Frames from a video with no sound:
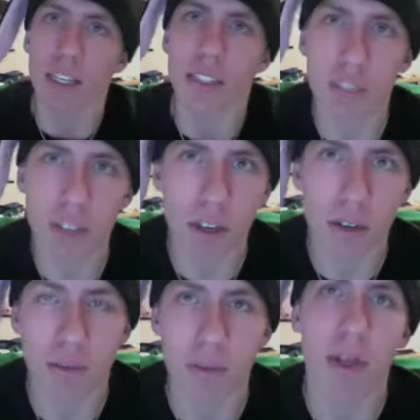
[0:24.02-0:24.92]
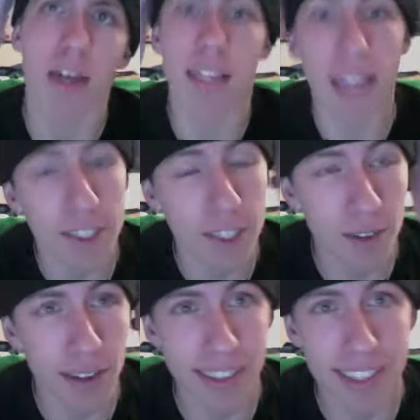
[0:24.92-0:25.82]
So last year
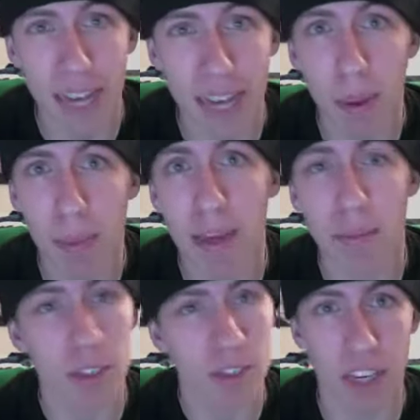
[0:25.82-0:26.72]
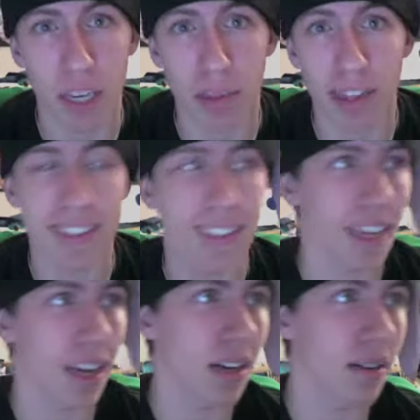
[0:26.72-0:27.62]
around this time, I made a bunch of Keyblades,
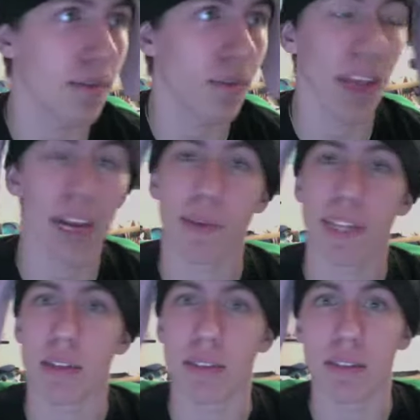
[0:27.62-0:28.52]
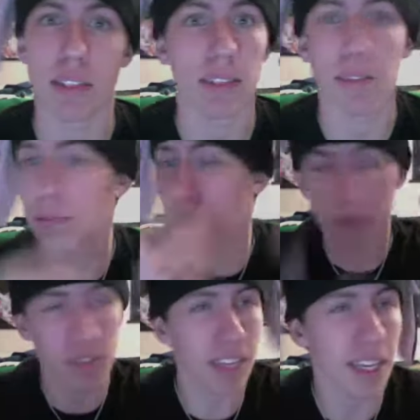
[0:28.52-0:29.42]
and I made a
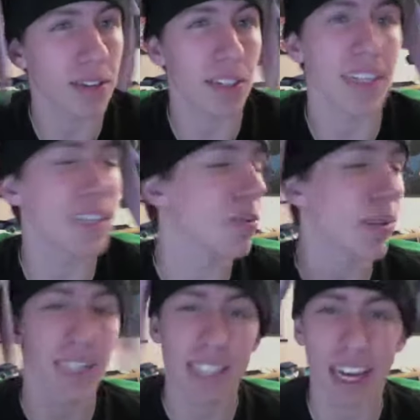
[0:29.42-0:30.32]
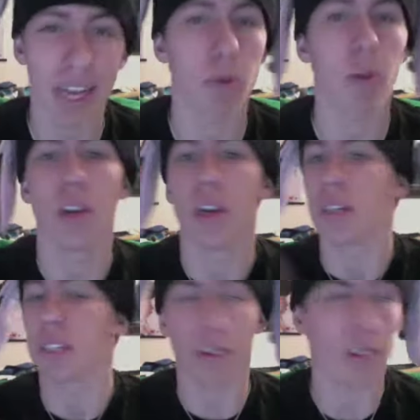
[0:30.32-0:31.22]
bunch of videos, and I did 3 at a time, and
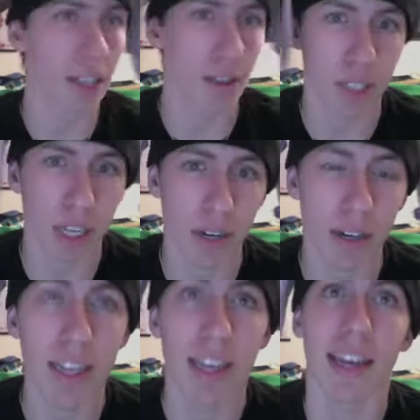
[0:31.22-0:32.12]
et cetera, et cetera, et cetera.